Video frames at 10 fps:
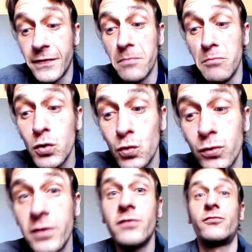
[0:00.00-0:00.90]
the
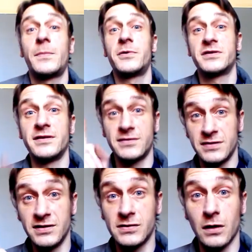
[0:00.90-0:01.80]
Moon
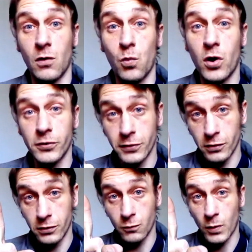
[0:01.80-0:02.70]
represents his one
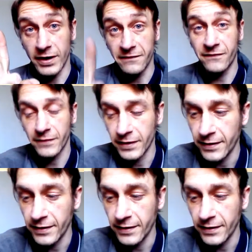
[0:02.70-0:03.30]
wife,